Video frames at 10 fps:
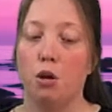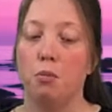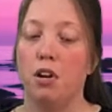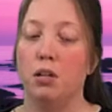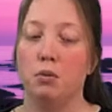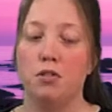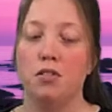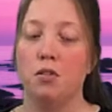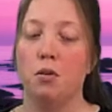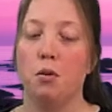our body will
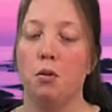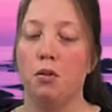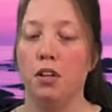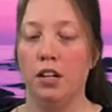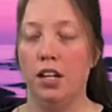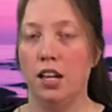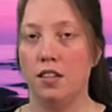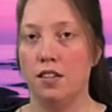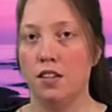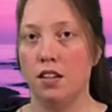still hold
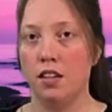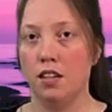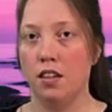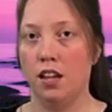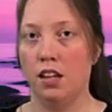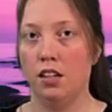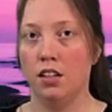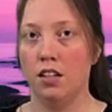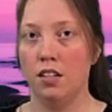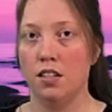against the
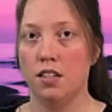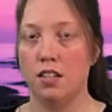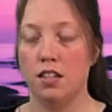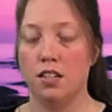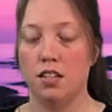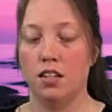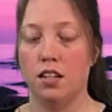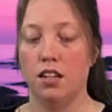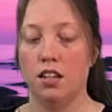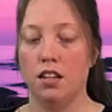increased
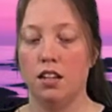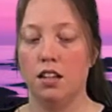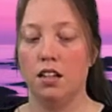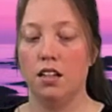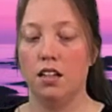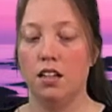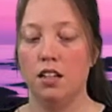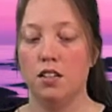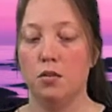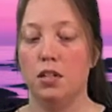intensity.
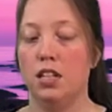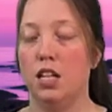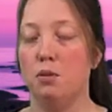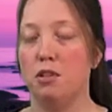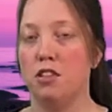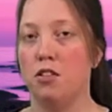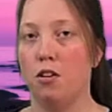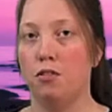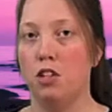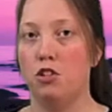So we need to keep it
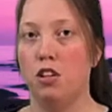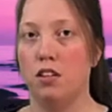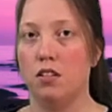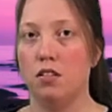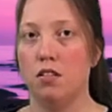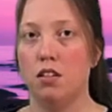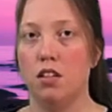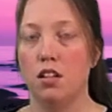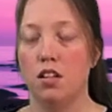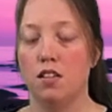soft and gentle
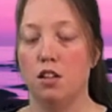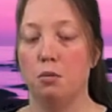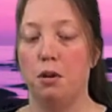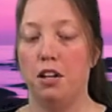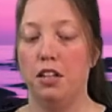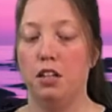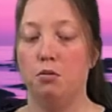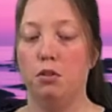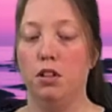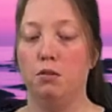so that our body
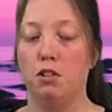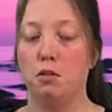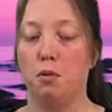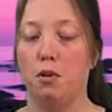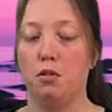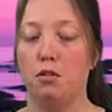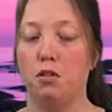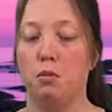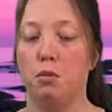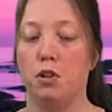can really respond
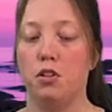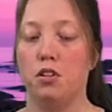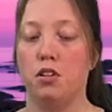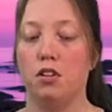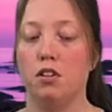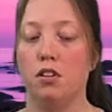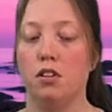to the pressure.